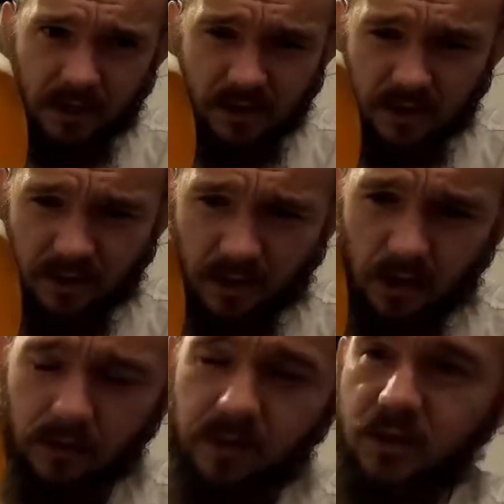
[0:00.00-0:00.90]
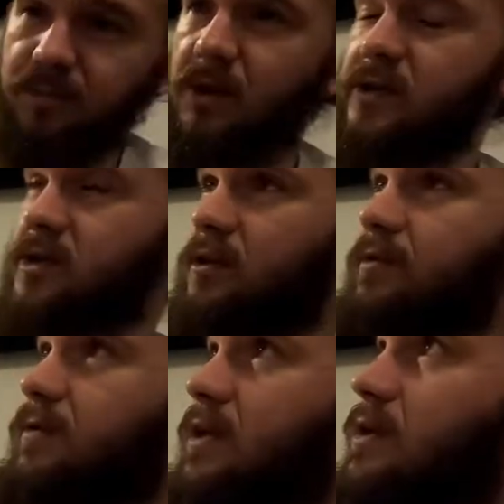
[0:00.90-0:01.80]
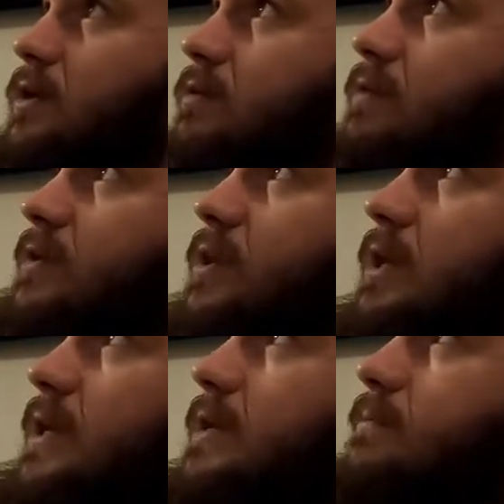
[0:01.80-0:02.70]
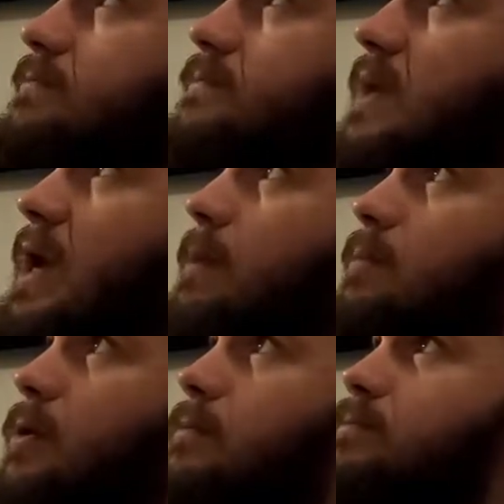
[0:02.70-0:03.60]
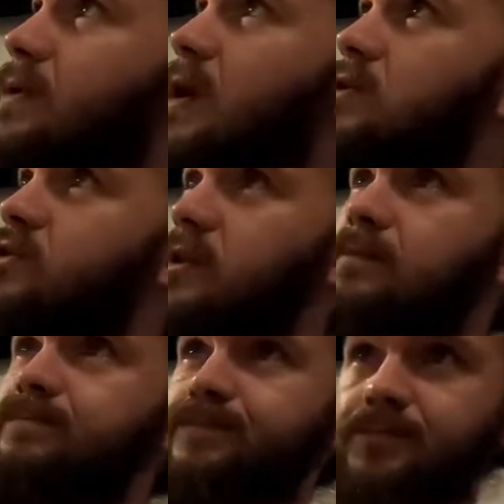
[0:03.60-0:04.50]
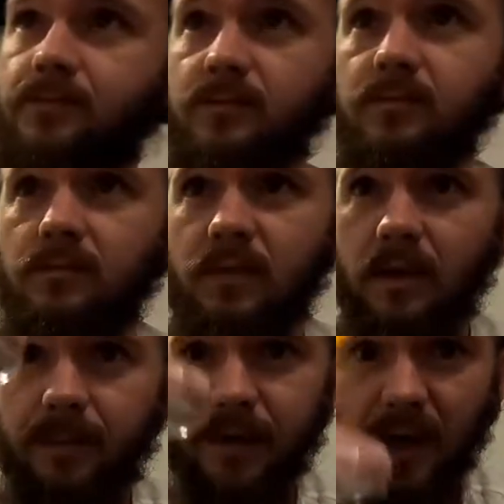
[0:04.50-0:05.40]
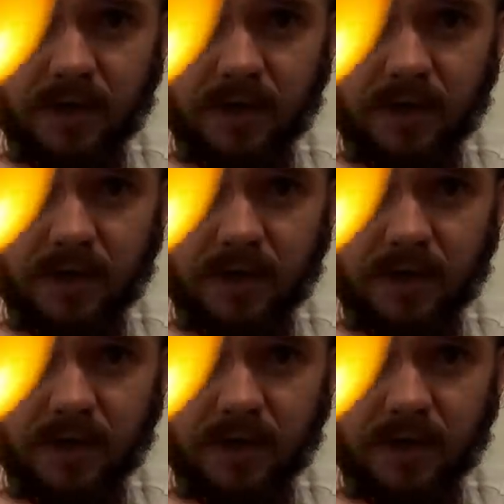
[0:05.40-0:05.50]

you can see the colour of this beer is a lovely, very light amber, actually. But